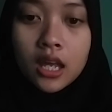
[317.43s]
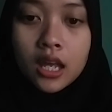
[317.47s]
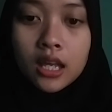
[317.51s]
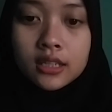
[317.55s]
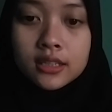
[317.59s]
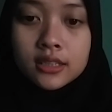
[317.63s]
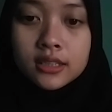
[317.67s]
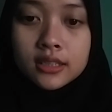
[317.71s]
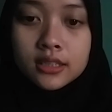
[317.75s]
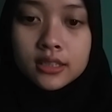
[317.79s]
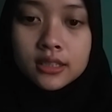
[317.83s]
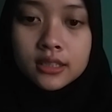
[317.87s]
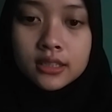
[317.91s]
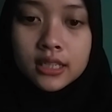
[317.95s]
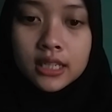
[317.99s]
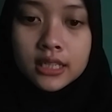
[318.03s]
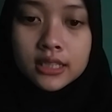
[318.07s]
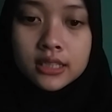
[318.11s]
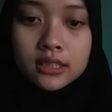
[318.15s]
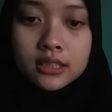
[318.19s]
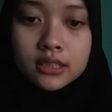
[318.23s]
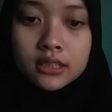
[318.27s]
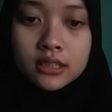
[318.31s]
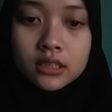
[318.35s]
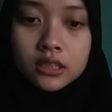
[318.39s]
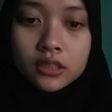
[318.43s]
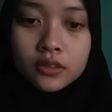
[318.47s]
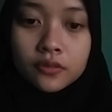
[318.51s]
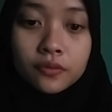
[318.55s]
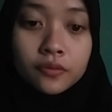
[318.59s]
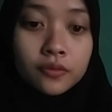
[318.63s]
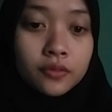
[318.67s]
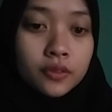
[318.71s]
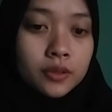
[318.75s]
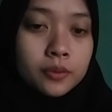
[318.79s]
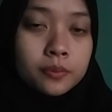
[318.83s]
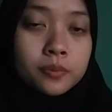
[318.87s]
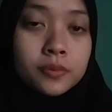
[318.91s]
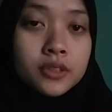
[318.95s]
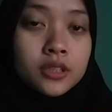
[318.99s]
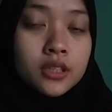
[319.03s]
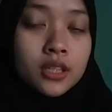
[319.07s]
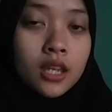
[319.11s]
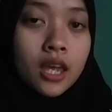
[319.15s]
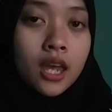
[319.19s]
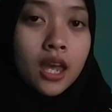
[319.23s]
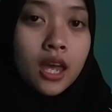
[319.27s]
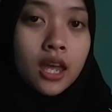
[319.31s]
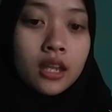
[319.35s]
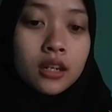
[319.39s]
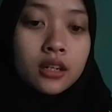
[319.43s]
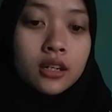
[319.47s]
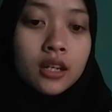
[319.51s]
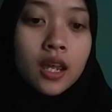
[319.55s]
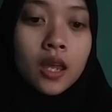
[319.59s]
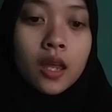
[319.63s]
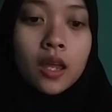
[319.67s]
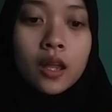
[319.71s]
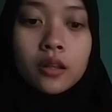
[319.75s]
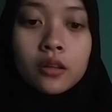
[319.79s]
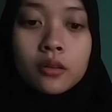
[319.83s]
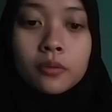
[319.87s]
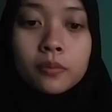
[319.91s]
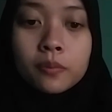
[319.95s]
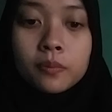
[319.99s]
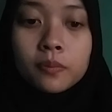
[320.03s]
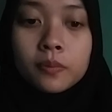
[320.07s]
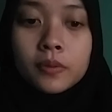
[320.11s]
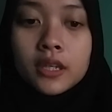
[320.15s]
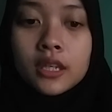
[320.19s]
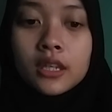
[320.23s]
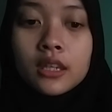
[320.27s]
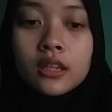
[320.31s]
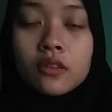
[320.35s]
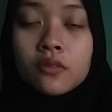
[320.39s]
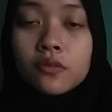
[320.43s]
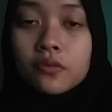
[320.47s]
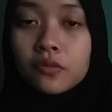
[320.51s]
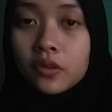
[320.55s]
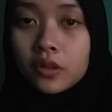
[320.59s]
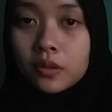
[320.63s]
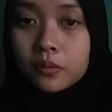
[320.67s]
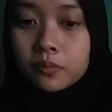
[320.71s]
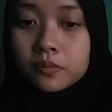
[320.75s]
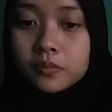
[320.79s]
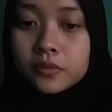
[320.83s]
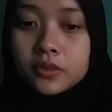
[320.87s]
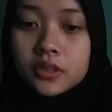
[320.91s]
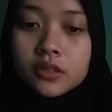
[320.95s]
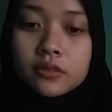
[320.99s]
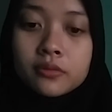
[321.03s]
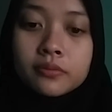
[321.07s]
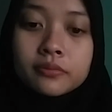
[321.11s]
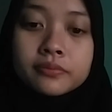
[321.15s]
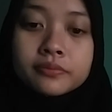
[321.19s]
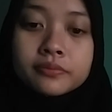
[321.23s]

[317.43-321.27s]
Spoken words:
stative verbs, and helping verbs.